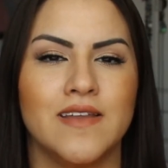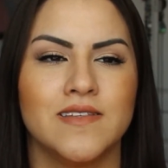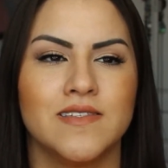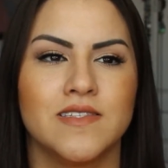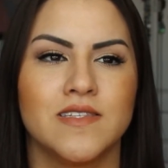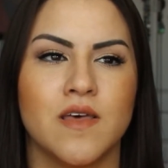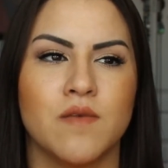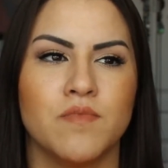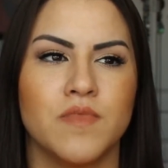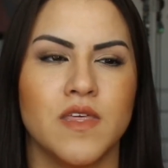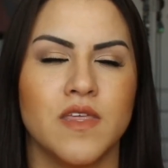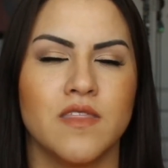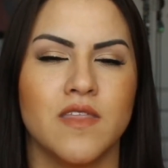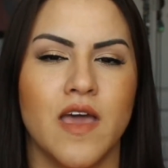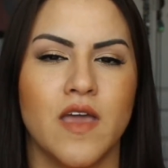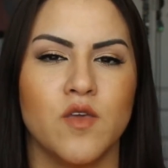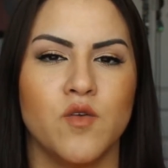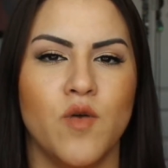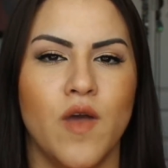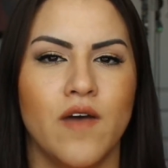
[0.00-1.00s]
is something
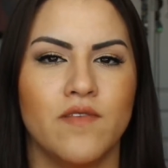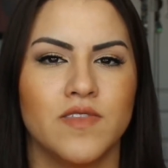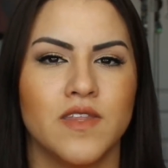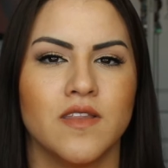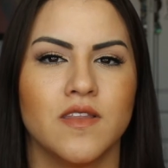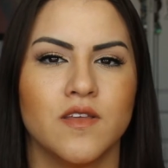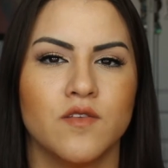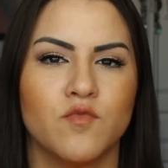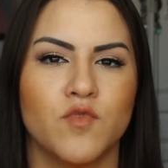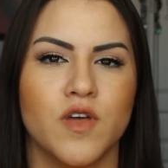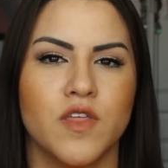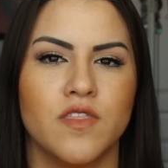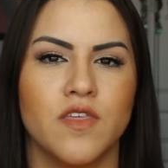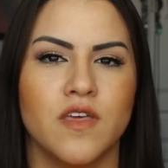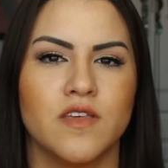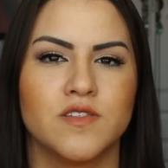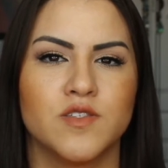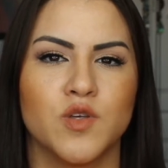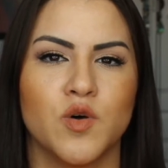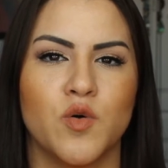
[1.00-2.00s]
that you have to live
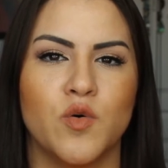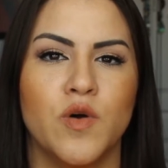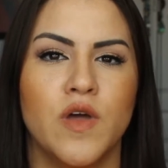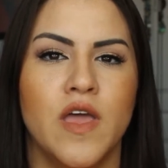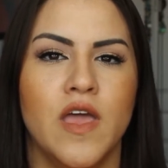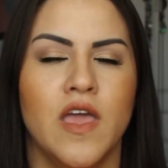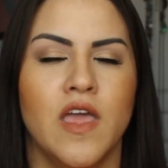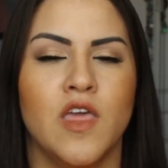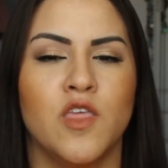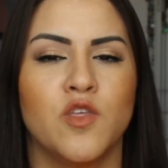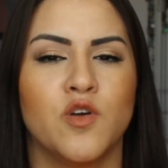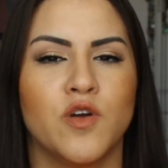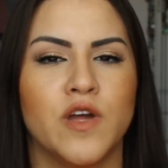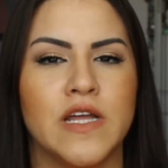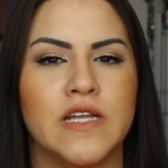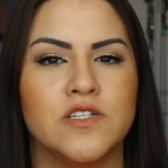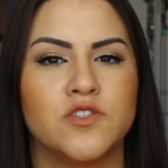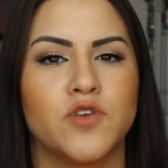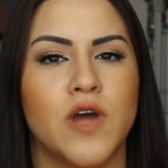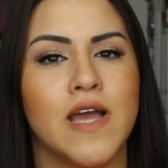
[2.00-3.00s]
with so either
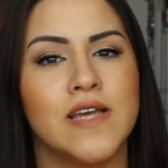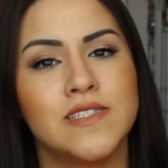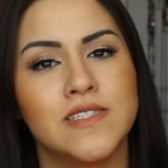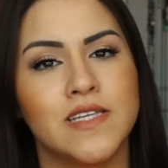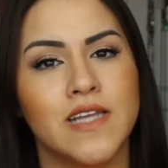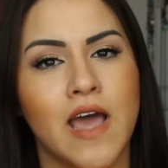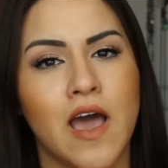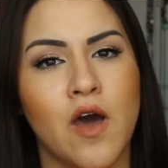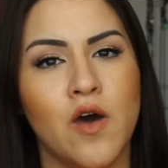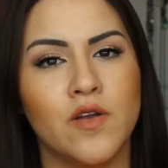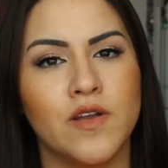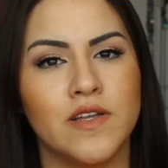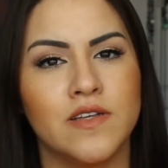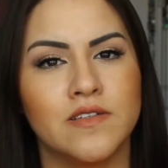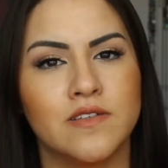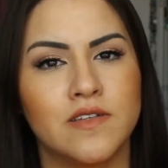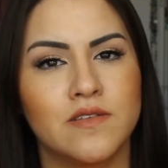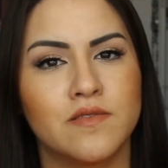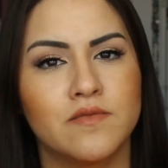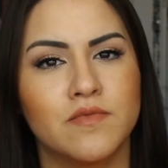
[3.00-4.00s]
it dries it out
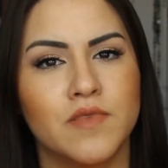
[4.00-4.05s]
and